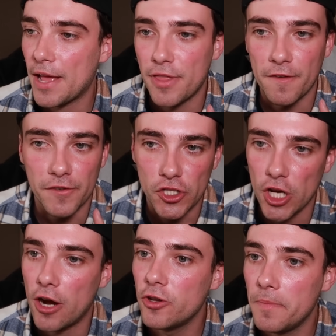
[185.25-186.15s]
I think
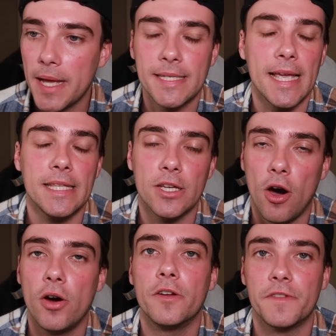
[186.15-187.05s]
Fashanu makes a
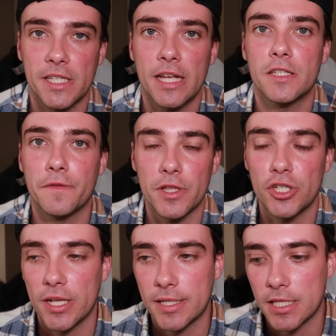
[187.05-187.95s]
ton of sense for the
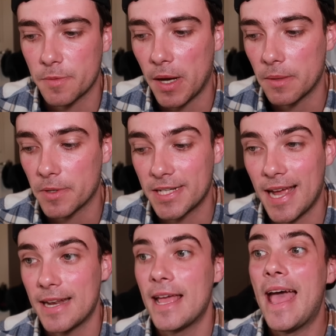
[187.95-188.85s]
Jets at spot number
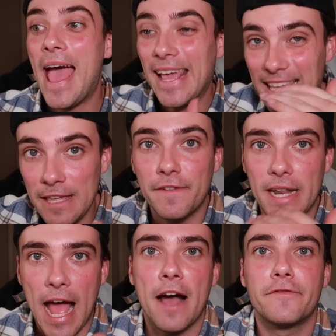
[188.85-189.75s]
10, even
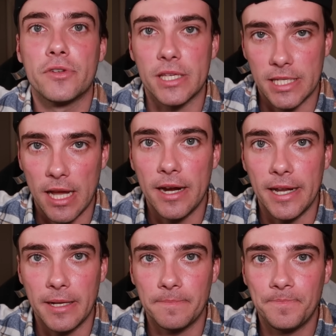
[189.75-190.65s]
after the
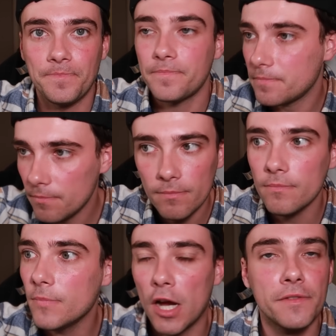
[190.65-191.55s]
signing
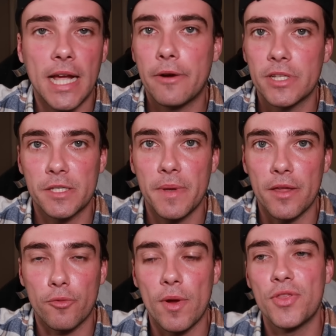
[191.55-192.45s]
of Tyron
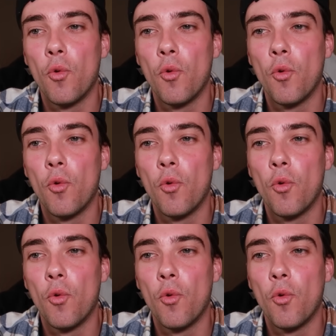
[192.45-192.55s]
Smith, right?